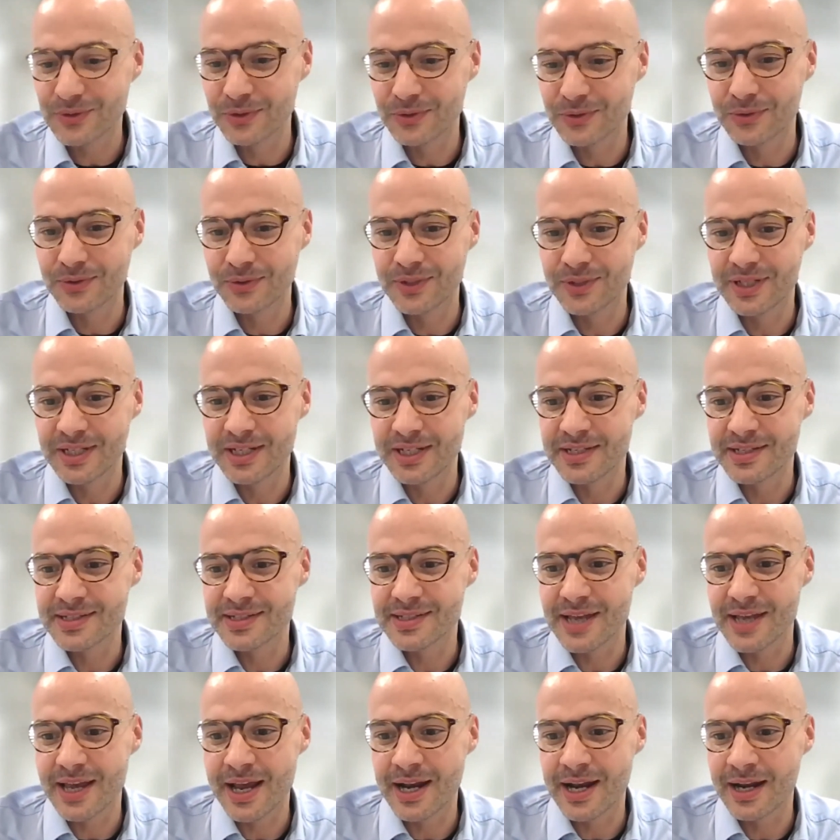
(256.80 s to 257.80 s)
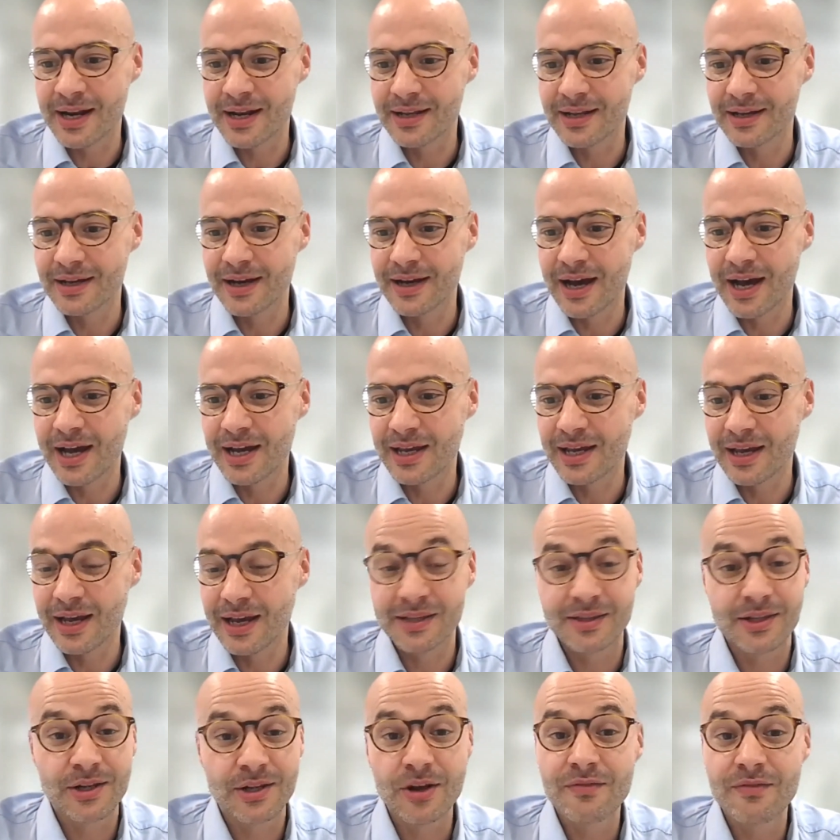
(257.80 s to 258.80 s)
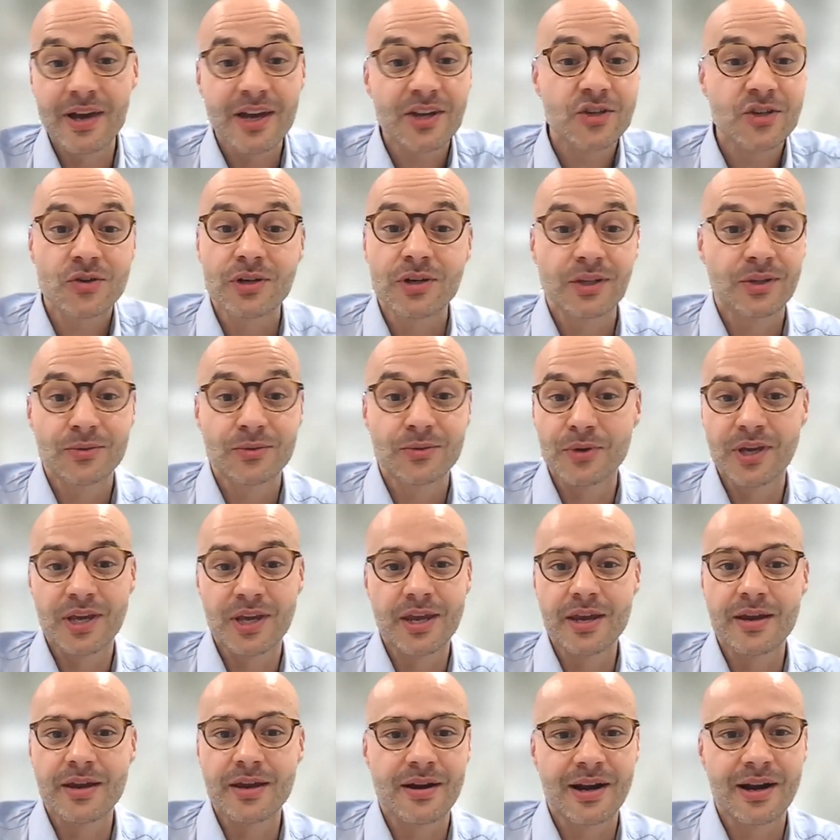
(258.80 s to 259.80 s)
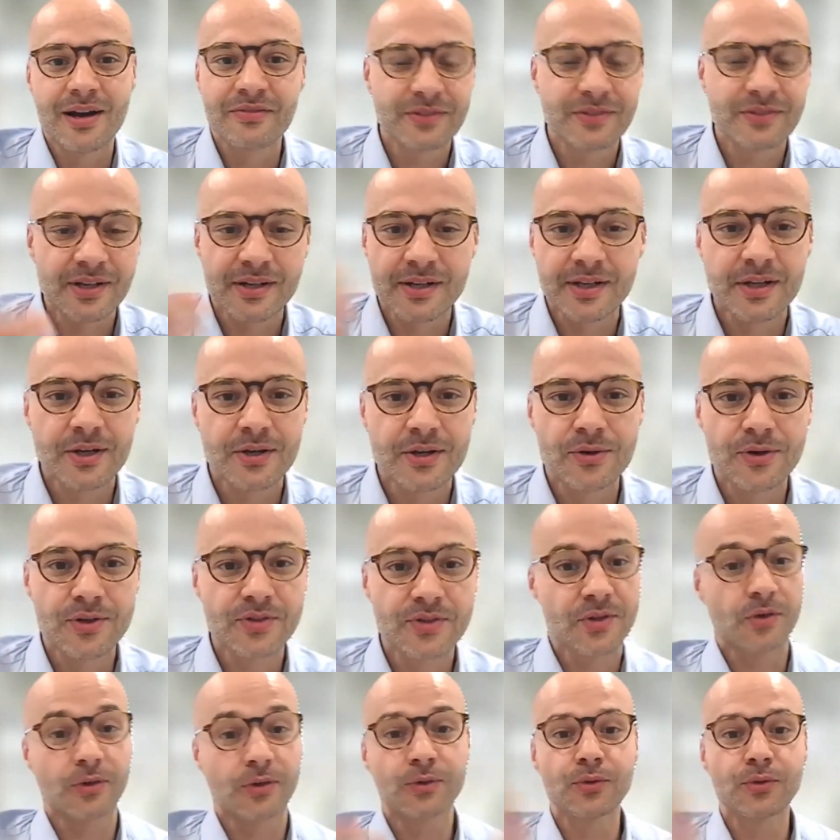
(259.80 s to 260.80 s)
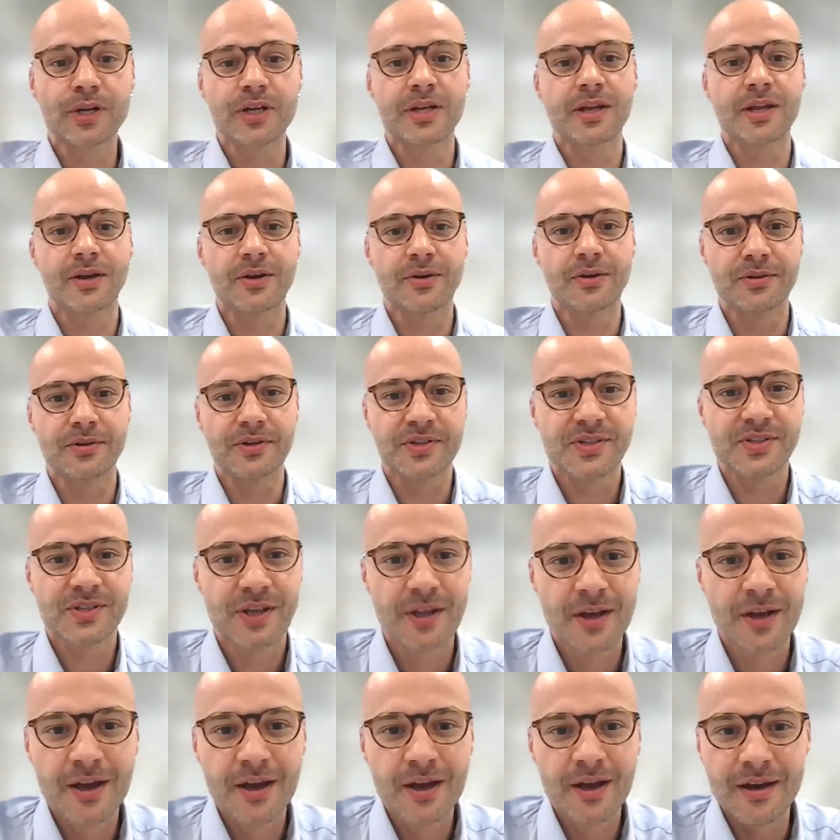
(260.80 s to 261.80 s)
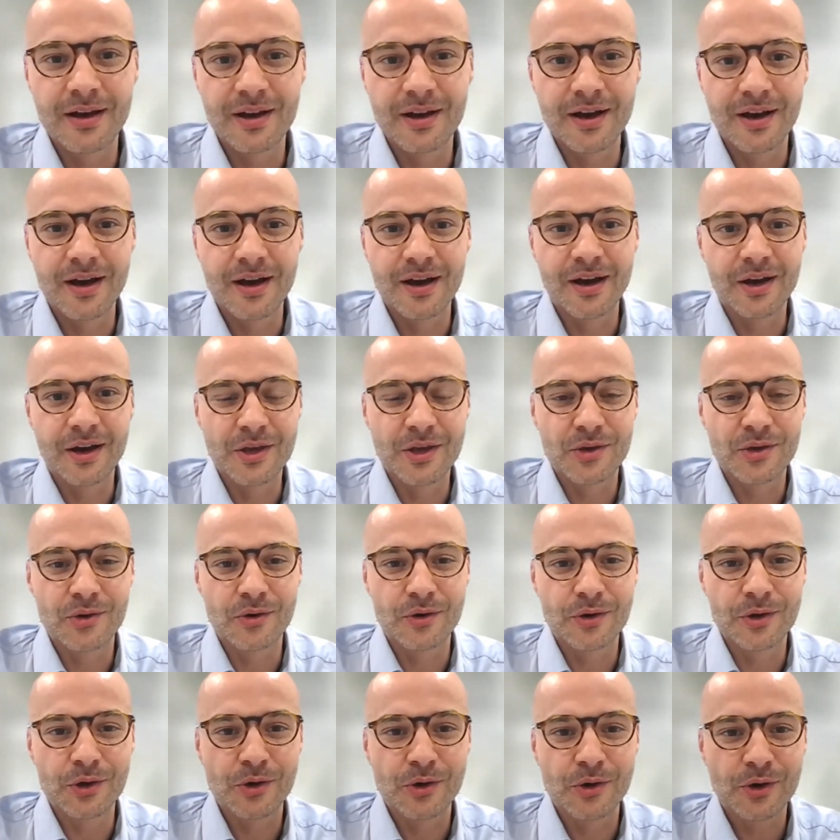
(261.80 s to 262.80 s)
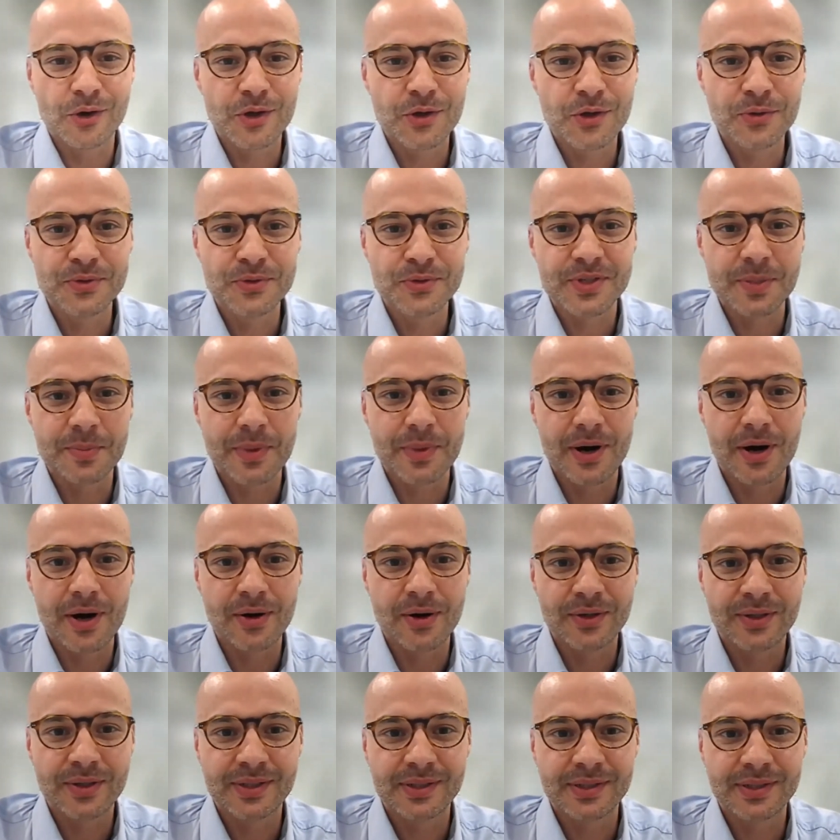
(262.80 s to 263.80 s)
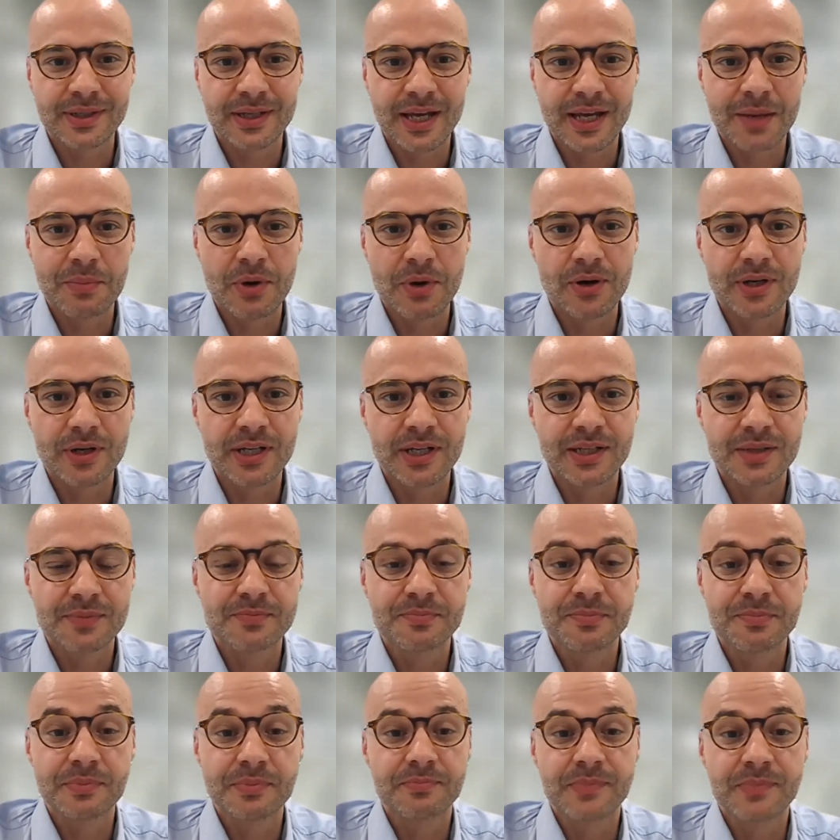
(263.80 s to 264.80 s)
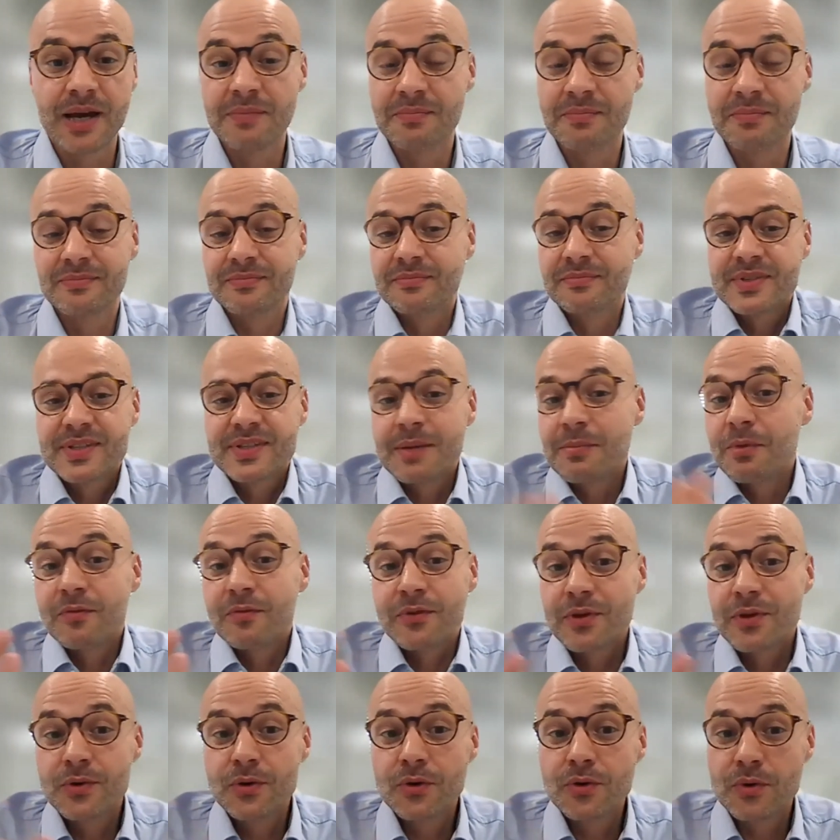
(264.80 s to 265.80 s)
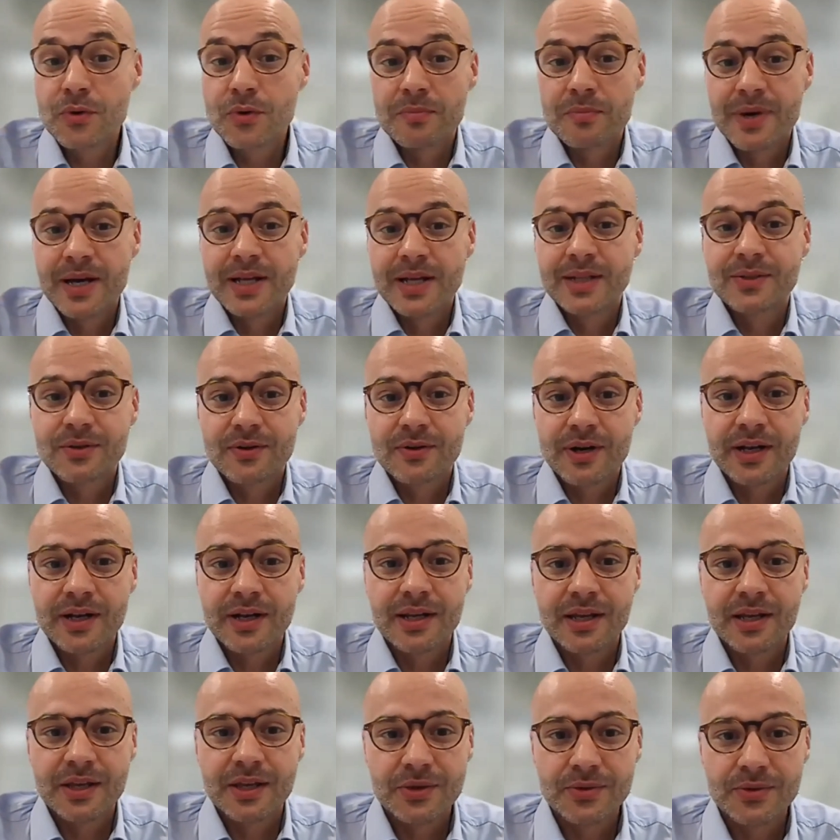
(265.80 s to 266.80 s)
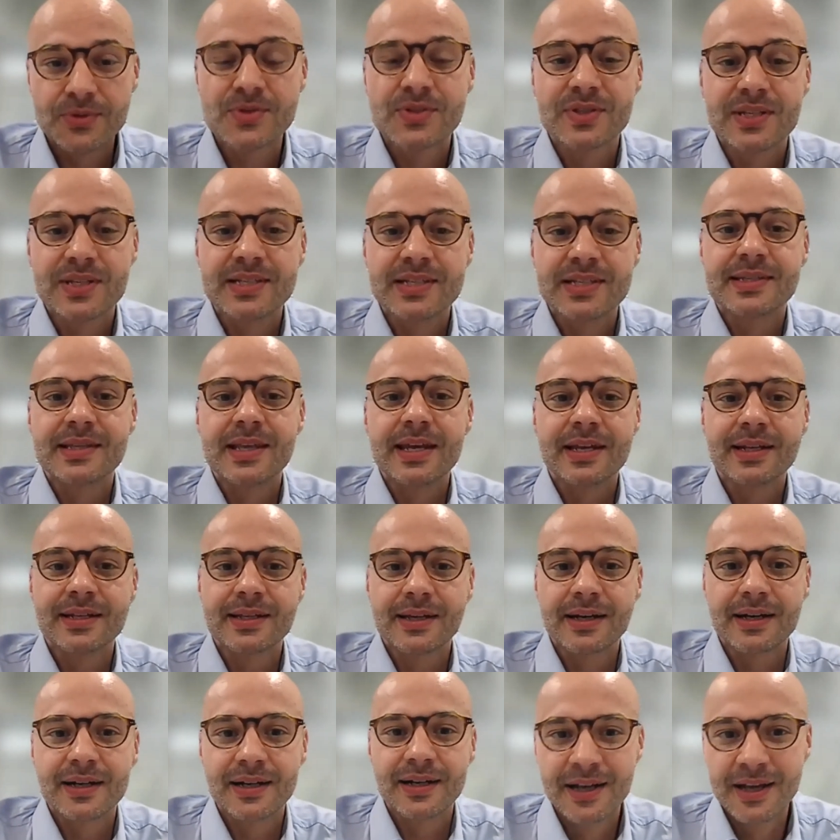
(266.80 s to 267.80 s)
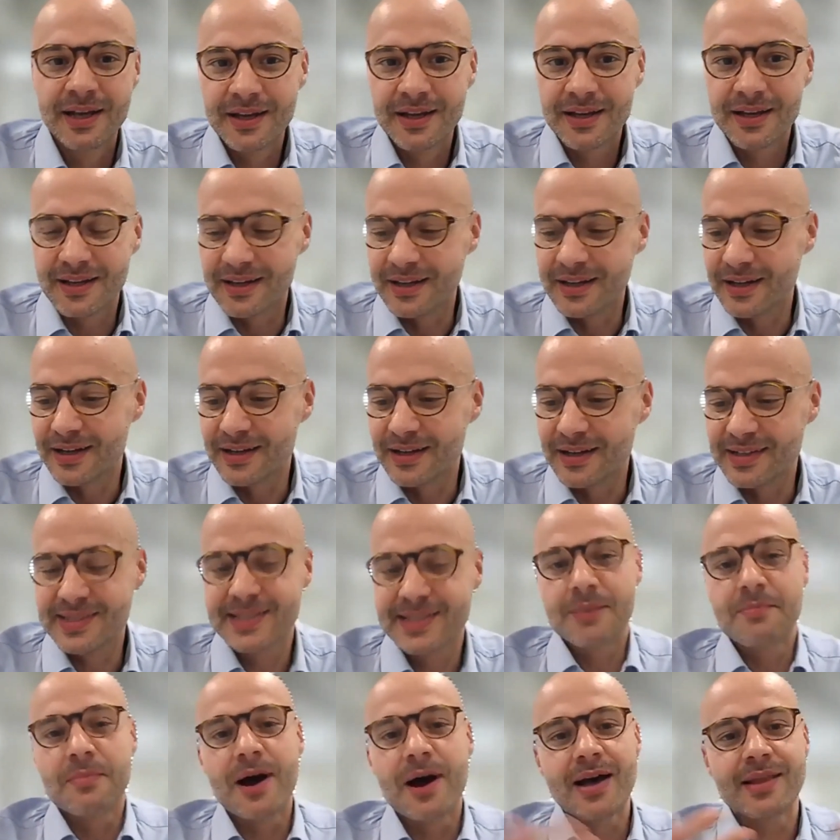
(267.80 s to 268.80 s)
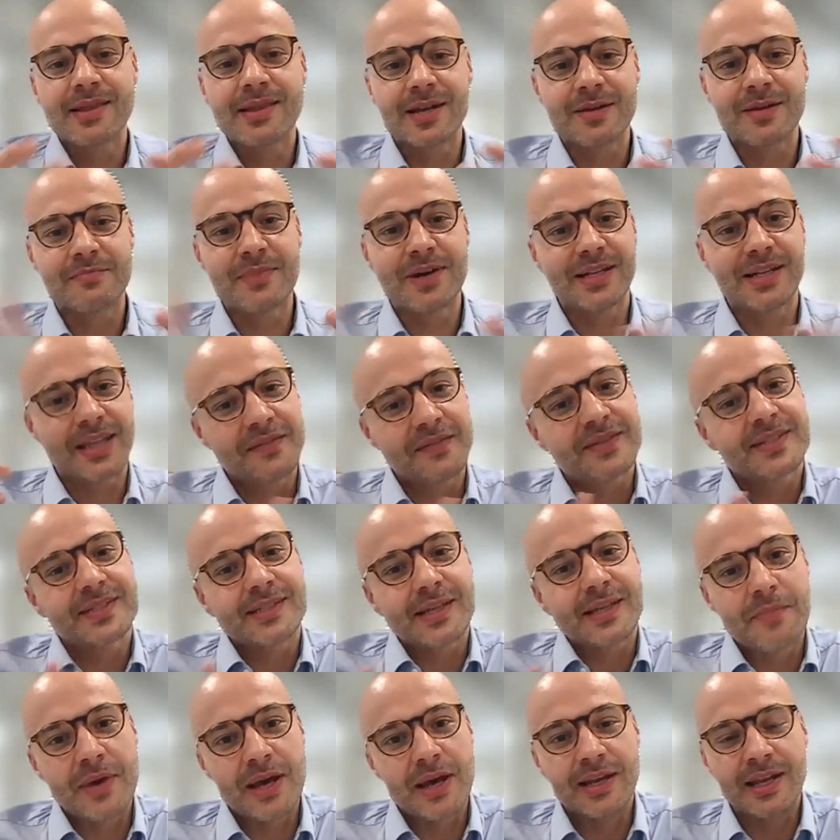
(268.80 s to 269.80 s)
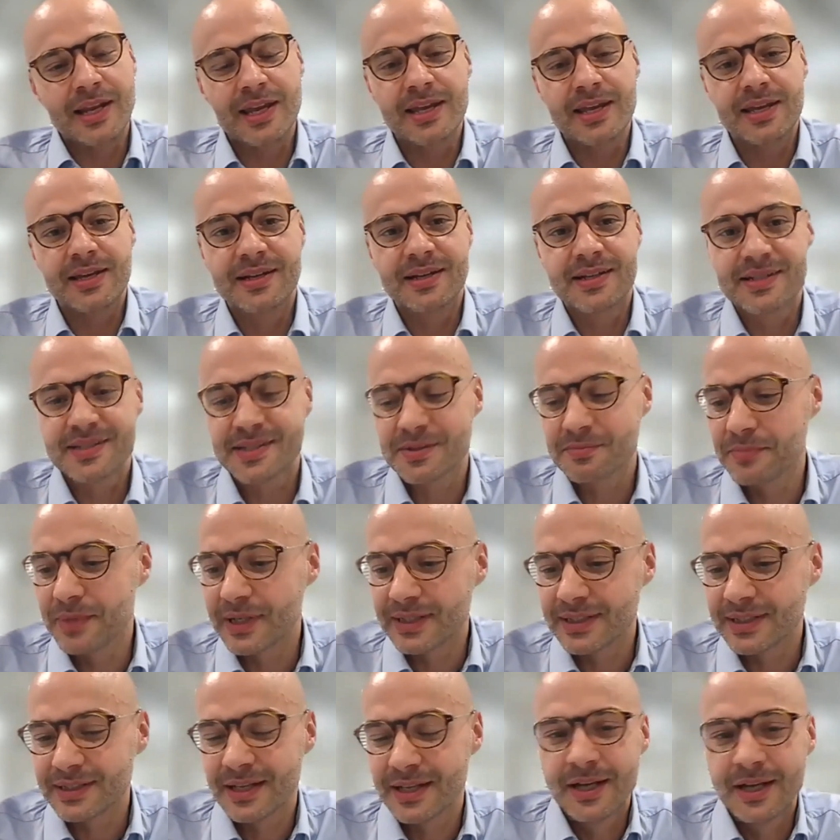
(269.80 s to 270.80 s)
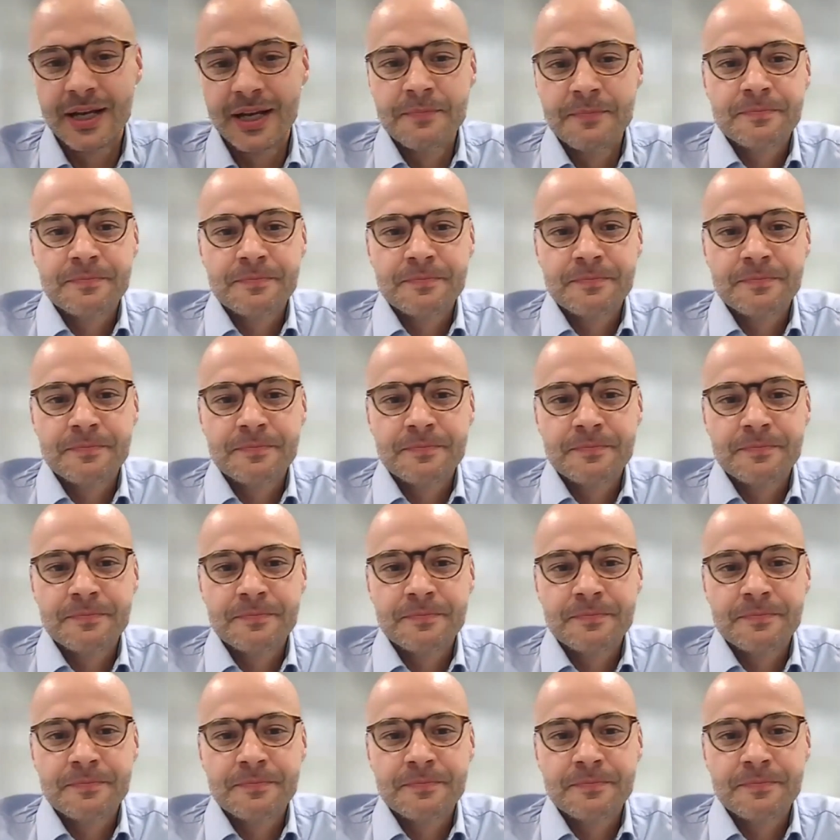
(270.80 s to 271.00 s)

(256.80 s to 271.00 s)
do this, and I'd love actually to hear after the course or during the course your views about it. Some of you might already use this data. Some other might have some ideas, but